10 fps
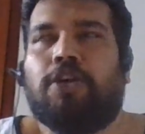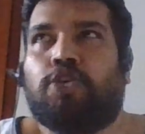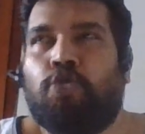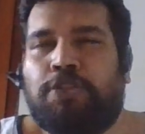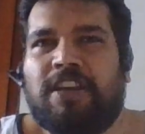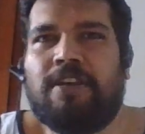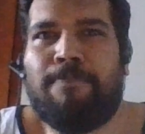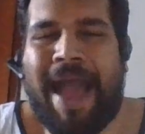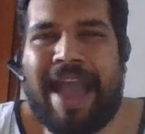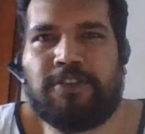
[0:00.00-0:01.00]
Ruthan
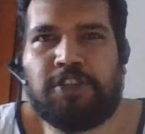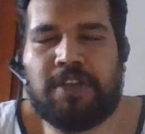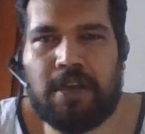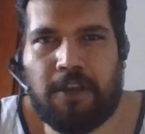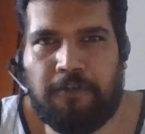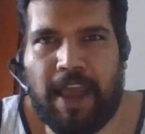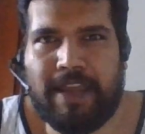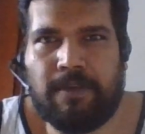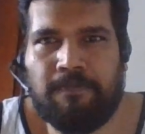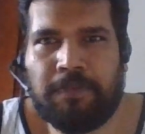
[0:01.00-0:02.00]
Badd
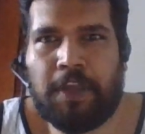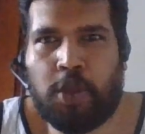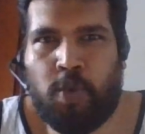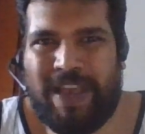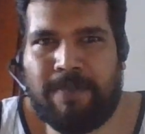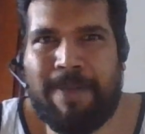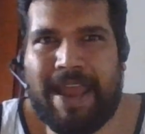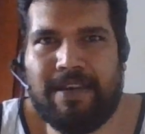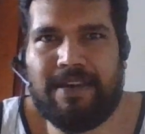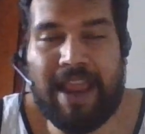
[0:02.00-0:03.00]
certified Quick
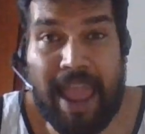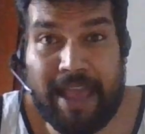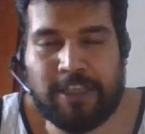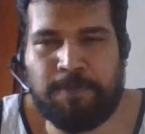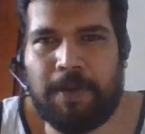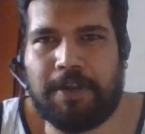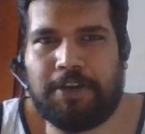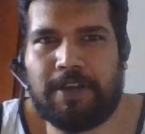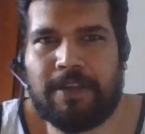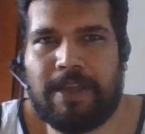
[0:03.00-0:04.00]
Ben
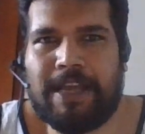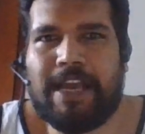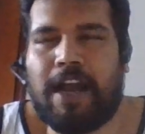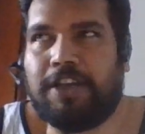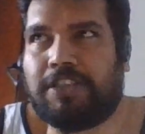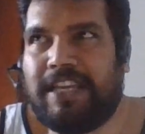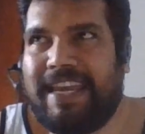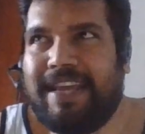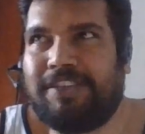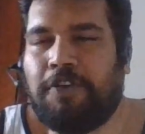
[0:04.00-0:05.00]
expert. A
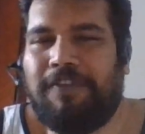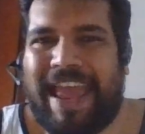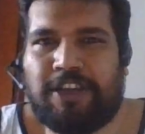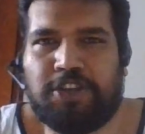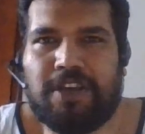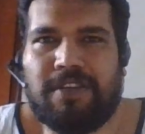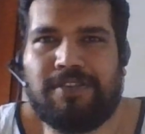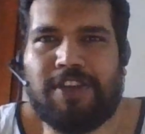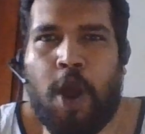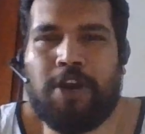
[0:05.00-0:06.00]
series of
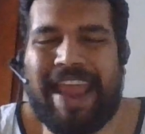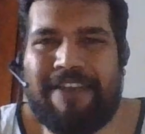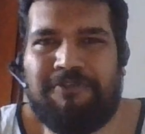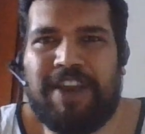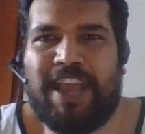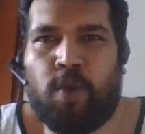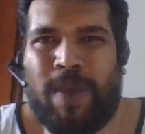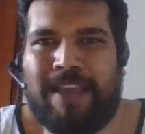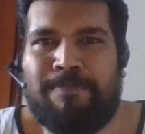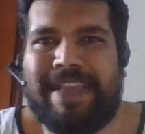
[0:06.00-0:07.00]
lectures on every
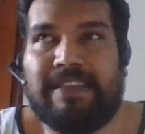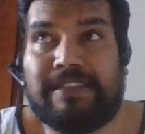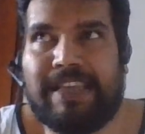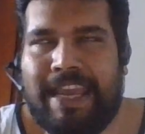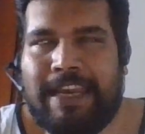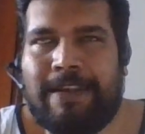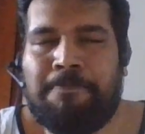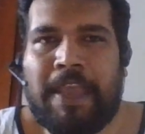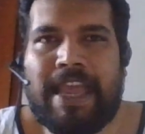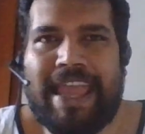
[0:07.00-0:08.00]
Quick Ben scene
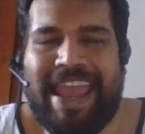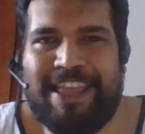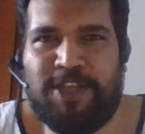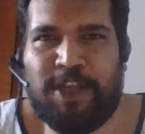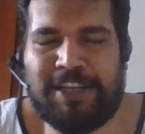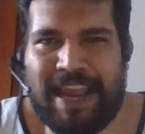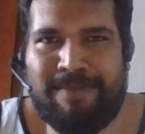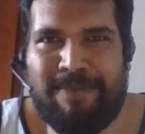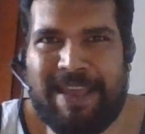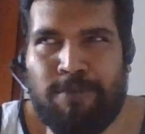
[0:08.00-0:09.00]
in the
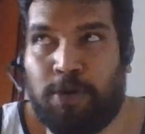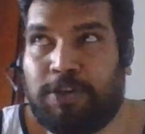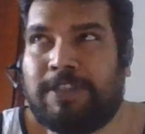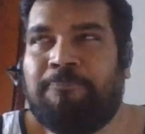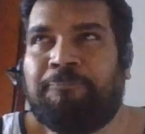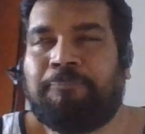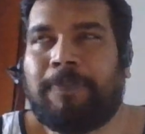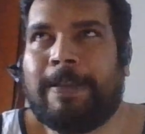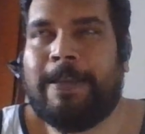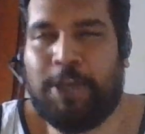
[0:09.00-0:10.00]
10 big books.
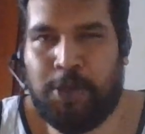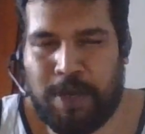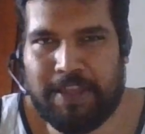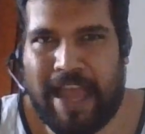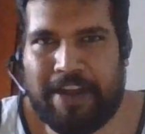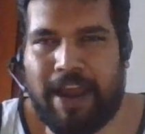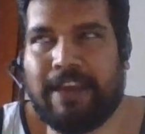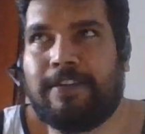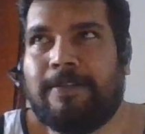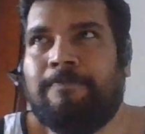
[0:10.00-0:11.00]
You heard that
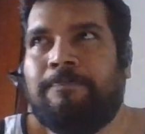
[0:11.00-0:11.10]
right.